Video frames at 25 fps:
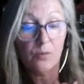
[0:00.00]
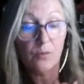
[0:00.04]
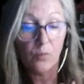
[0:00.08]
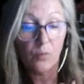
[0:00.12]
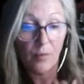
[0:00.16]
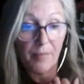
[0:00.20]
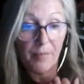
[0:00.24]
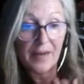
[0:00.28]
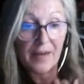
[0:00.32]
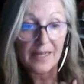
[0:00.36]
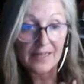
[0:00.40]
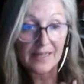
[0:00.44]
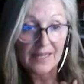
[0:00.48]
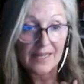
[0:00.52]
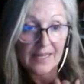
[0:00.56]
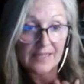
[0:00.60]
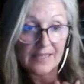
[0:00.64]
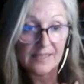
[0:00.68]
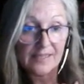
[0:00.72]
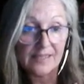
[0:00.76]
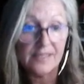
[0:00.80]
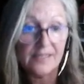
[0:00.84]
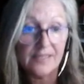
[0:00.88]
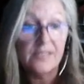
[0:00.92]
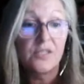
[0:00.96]
will make that
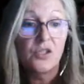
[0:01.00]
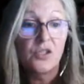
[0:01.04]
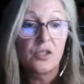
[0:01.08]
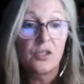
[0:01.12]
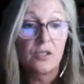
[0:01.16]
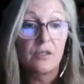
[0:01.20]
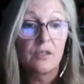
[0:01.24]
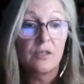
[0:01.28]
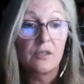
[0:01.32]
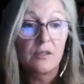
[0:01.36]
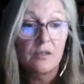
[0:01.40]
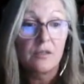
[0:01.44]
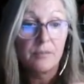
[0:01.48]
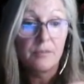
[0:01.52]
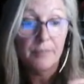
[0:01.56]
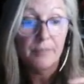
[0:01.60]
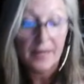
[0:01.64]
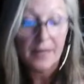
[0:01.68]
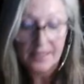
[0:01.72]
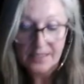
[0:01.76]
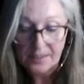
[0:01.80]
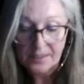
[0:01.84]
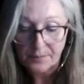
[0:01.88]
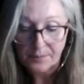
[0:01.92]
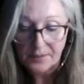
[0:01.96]
decision
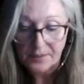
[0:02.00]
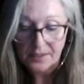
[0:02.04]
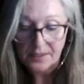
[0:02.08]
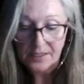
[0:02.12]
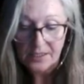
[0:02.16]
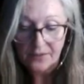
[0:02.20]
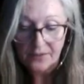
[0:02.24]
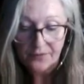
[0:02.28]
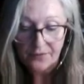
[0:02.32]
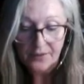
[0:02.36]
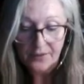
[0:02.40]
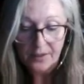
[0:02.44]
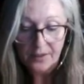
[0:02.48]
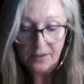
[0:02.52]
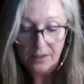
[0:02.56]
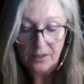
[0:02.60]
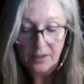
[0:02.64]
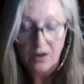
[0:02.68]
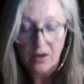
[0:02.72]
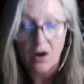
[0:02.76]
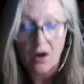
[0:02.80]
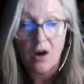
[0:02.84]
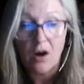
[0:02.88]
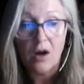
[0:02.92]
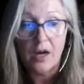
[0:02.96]
based specifically
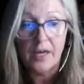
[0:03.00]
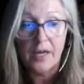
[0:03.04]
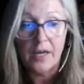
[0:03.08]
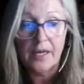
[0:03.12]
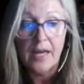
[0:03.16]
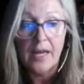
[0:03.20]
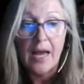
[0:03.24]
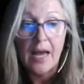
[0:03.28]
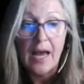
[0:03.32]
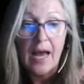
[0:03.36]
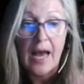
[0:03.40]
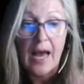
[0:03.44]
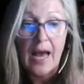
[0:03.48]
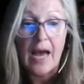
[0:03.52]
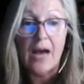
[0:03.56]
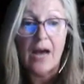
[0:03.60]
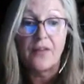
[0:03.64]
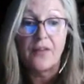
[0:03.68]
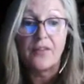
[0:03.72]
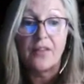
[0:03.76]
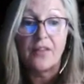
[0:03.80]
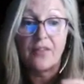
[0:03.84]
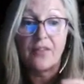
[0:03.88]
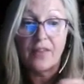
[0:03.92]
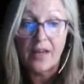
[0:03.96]
on how
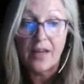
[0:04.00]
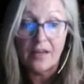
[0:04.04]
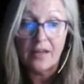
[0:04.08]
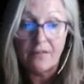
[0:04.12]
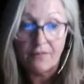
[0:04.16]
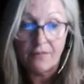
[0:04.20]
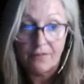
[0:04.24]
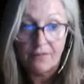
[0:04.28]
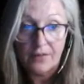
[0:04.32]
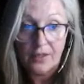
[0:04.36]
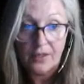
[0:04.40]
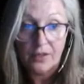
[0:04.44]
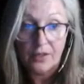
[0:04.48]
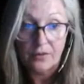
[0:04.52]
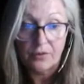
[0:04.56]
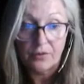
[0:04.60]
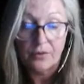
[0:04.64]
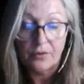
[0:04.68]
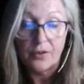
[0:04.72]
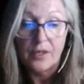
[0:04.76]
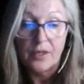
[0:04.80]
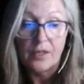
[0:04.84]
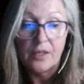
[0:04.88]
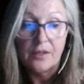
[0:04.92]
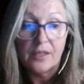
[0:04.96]
that they feel
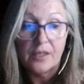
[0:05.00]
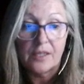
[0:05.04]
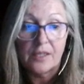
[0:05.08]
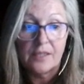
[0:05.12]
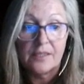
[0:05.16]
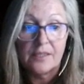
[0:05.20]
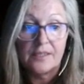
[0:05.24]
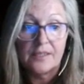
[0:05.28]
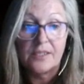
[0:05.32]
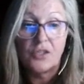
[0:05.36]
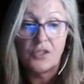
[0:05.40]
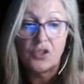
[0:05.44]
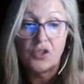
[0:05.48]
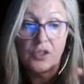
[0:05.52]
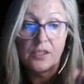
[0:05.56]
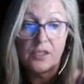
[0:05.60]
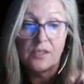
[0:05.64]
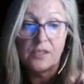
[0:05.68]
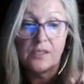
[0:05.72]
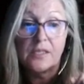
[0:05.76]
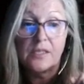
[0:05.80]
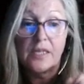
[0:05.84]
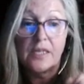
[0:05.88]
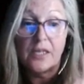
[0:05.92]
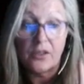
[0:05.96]
the
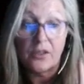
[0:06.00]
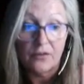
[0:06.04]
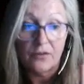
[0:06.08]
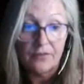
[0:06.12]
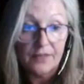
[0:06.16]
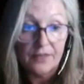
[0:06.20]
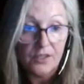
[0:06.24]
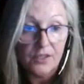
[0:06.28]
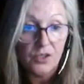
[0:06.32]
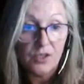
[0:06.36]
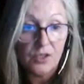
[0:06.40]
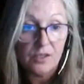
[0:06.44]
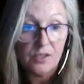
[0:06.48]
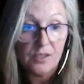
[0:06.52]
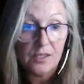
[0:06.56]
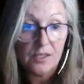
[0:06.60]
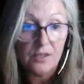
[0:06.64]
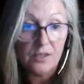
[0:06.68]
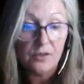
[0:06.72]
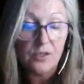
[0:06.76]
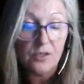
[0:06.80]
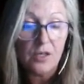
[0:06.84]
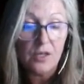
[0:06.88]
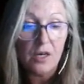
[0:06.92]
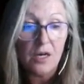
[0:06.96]
clinician's intervention
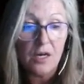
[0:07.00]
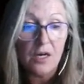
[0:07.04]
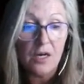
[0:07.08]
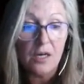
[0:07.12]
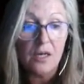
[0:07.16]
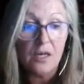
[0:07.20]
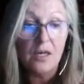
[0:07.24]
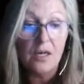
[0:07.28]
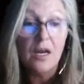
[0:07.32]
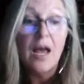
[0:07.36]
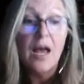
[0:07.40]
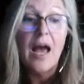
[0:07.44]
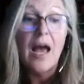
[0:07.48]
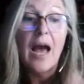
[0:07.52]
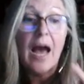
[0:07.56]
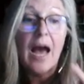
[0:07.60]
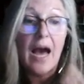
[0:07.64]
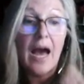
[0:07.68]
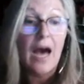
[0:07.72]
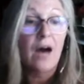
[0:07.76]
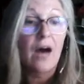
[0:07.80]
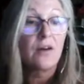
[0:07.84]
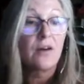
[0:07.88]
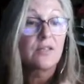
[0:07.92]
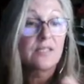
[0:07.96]
skills are,
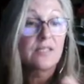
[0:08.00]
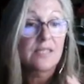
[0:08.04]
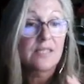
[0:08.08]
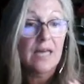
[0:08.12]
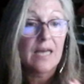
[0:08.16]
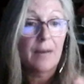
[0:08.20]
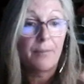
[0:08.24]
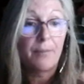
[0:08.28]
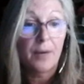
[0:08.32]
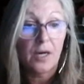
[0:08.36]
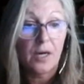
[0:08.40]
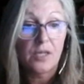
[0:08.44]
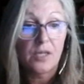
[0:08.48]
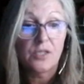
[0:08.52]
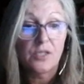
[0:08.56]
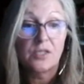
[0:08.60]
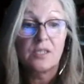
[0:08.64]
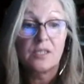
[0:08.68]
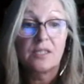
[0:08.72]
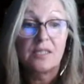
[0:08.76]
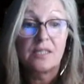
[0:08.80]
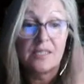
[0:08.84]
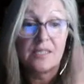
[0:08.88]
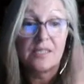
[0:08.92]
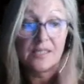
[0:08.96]
how does that
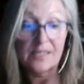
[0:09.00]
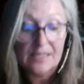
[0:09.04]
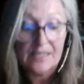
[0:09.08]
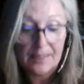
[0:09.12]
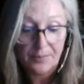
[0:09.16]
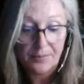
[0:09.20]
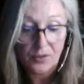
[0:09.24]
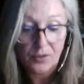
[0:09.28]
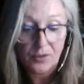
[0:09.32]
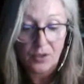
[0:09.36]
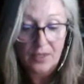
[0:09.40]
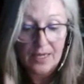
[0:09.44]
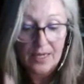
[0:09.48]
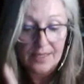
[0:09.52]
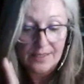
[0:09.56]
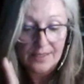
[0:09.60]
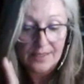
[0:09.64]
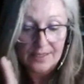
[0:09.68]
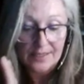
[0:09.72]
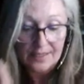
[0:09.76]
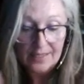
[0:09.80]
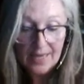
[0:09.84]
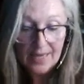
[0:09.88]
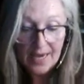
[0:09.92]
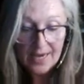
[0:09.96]
person conceptualize
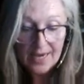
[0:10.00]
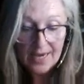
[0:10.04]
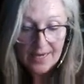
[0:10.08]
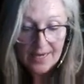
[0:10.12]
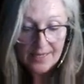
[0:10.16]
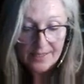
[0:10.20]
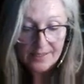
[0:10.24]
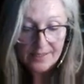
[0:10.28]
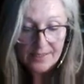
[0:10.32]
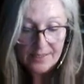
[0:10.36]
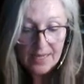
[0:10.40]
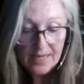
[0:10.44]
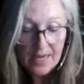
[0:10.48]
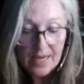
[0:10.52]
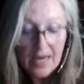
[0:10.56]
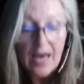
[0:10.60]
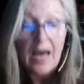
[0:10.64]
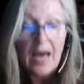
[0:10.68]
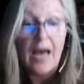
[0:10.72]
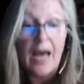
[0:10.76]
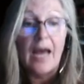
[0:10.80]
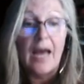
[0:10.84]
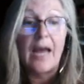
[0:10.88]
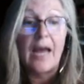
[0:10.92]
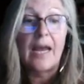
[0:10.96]
the case,
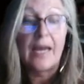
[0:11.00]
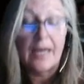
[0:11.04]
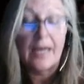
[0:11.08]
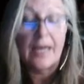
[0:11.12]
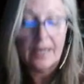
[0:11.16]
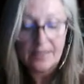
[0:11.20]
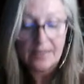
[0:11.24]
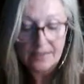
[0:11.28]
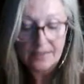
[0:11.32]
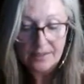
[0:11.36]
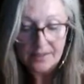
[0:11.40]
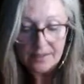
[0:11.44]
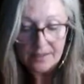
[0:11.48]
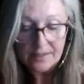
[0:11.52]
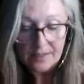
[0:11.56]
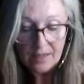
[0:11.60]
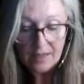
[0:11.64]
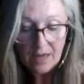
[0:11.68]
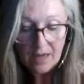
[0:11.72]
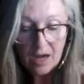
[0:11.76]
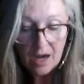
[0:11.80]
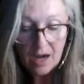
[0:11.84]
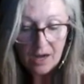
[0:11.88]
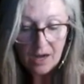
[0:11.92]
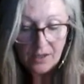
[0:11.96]
and
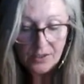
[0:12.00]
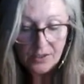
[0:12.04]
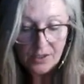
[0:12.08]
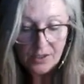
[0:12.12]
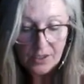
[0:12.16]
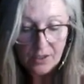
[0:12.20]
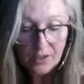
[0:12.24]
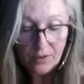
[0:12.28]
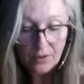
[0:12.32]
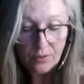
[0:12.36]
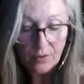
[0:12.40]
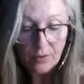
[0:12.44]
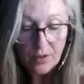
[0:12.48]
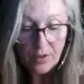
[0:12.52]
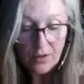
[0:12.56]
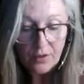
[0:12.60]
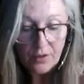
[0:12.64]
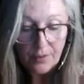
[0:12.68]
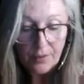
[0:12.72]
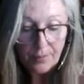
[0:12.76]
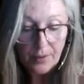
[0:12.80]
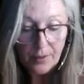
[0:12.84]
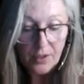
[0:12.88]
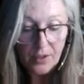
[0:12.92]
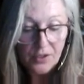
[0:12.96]
also the
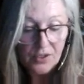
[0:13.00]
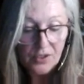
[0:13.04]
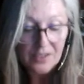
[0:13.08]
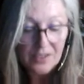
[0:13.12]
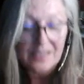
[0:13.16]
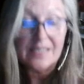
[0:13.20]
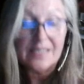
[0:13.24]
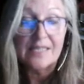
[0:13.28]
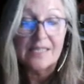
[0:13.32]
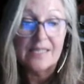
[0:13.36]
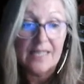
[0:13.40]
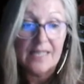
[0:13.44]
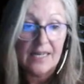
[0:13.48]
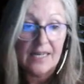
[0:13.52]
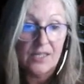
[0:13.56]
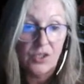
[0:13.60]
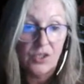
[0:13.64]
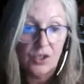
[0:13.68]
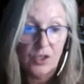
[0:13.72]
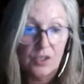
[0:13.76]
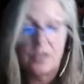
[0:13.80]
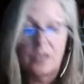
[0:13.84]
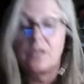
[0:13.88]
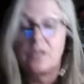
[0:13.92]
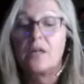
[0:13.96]

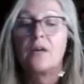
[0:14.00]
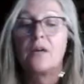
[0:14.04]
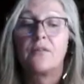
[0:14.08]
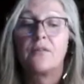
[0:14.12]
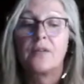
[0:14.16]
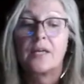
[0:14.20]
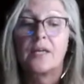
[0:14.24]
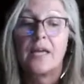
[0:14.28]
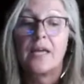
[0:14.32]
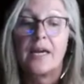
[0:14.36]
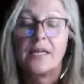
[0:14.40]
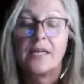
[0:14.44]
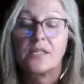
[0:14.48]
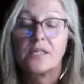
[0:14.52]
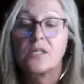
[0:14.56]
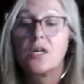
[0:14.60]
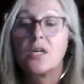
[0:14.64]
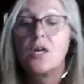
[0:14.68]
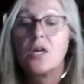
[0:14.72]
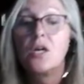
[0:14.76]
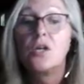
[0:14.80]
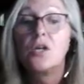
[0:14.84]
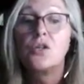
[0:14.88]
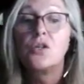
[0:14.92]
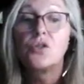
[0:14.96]
personalization of the case.
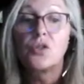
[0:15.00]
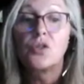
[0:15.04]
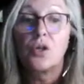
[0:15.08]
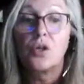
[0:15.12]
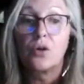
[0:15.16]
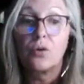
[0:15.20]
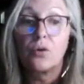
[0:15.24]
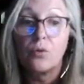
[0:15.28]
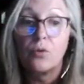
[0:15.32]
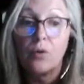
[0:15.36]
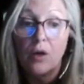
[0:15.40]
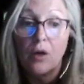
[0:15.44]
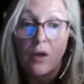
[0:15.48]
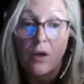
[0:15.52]
So